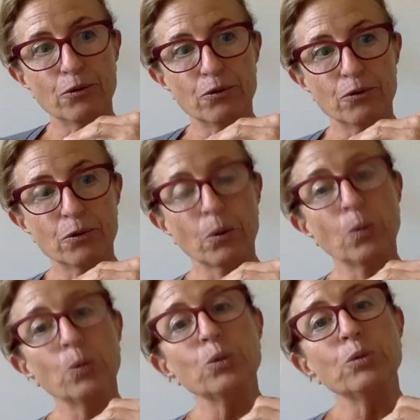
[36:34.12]
the
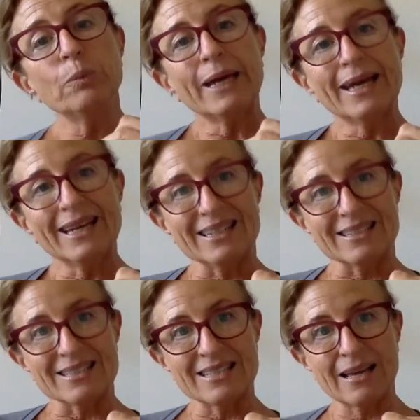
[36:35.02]
old
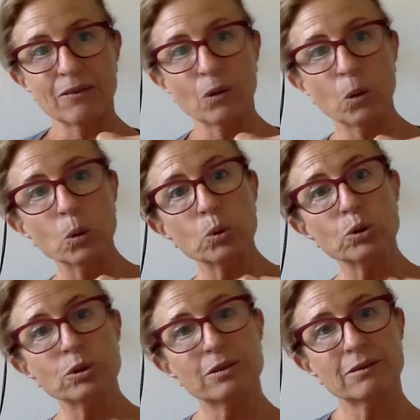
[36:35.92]
pains and the
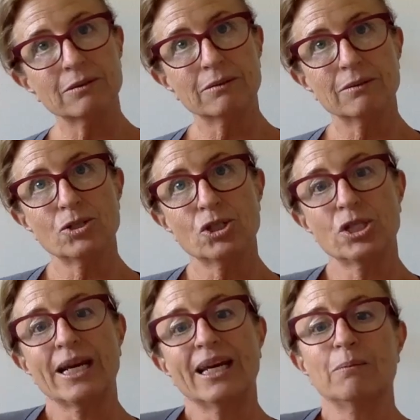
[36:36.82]
old
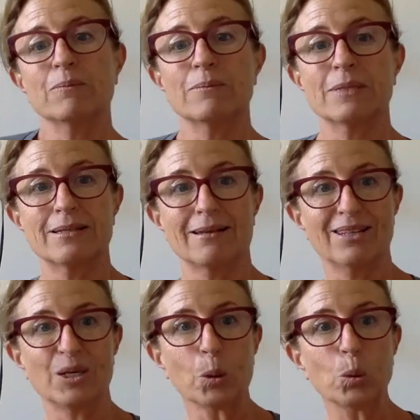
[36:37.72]
shames and
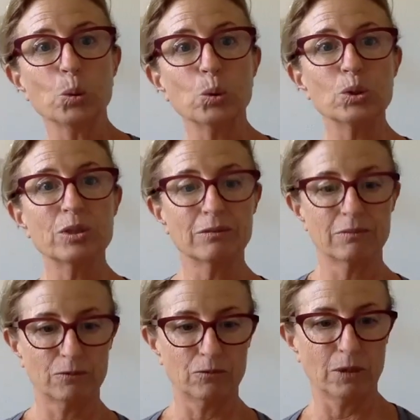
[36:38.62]
the old
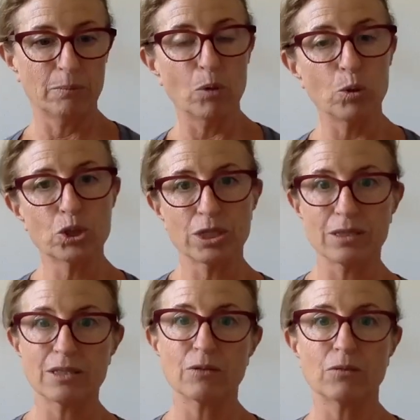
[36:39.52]

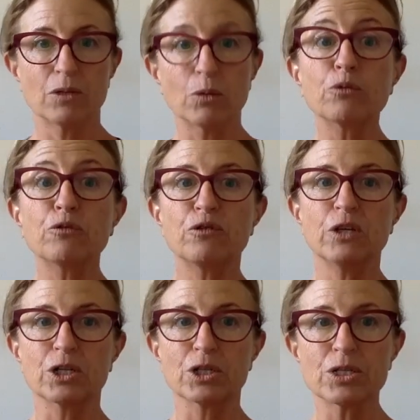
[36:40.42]
emotions of the old
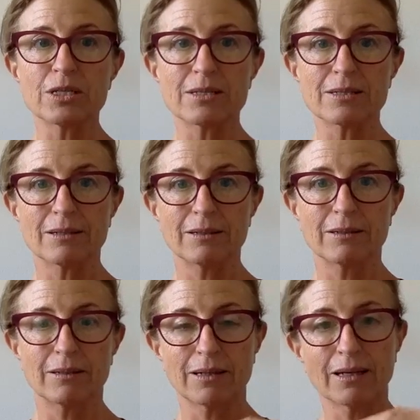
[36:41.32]
fears,
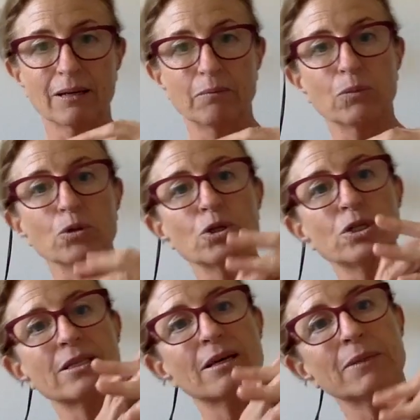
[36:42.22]
and can I
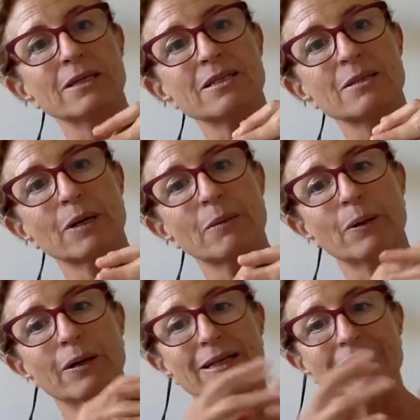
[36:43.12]
merge them into my
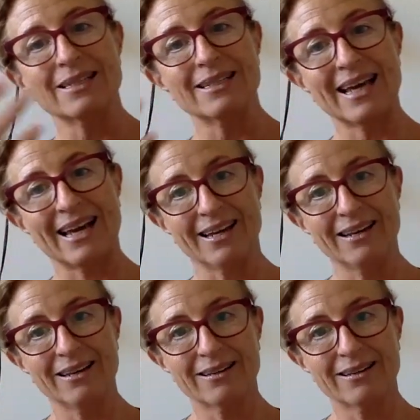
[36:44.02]
body today?